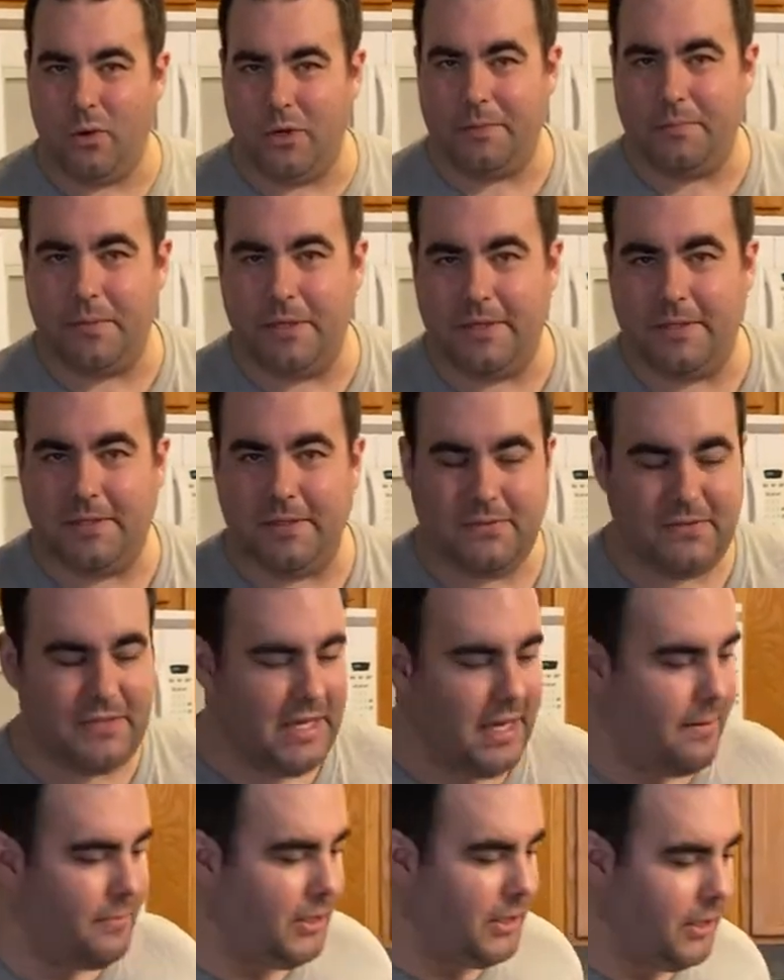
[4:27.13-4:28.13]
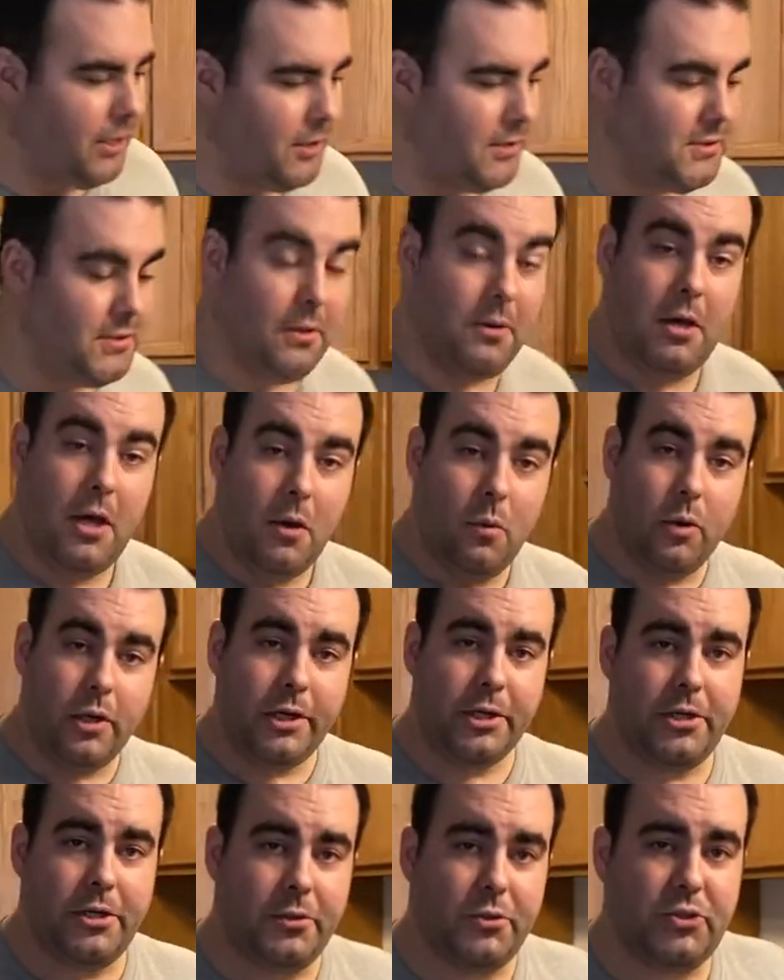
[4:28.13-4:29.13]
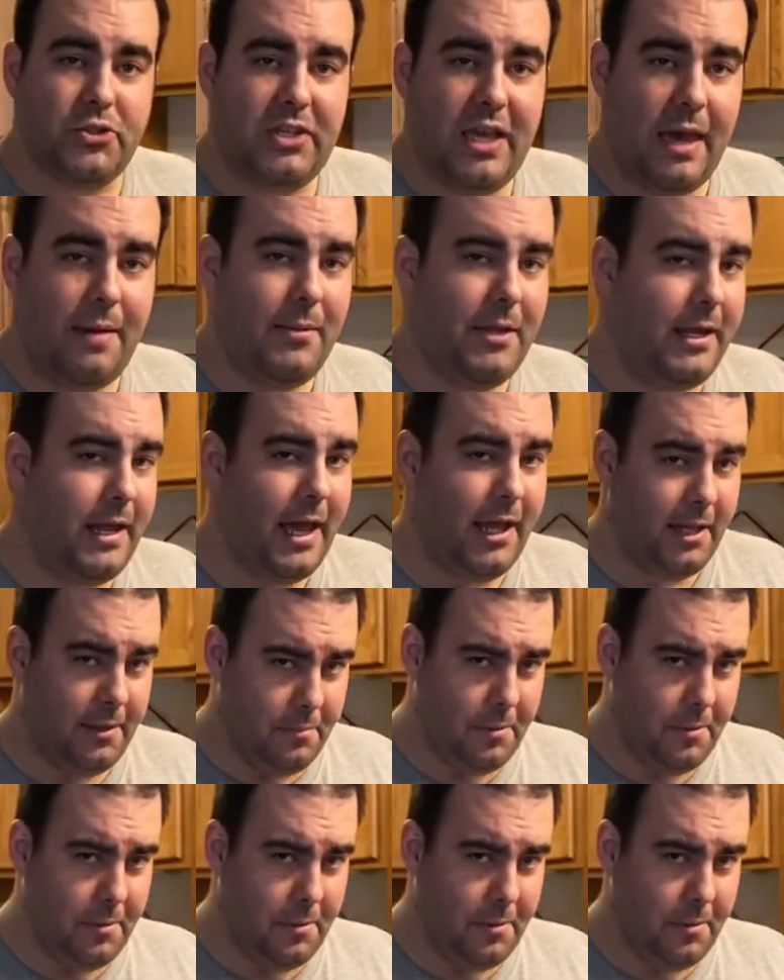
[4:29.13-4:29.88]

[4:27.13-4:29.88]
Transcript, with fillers: one piece of salmon here. So we're gonna do salmon a la